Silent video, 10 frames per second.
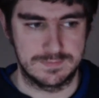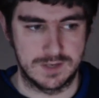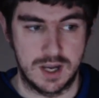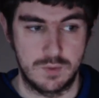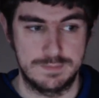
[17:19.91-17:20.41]

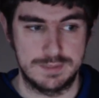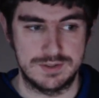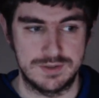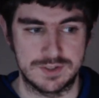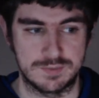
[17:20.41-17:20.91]
I wouldn't be
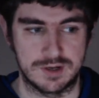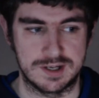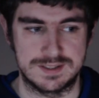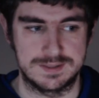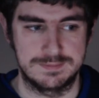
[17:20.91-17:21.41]
too
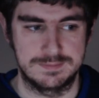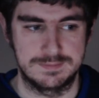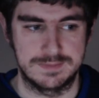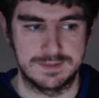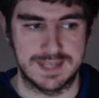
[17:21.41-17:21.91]
surprised
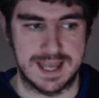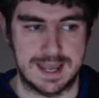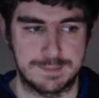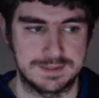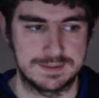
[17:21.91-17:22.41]
if that
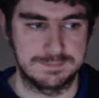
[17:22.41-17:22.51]
happened.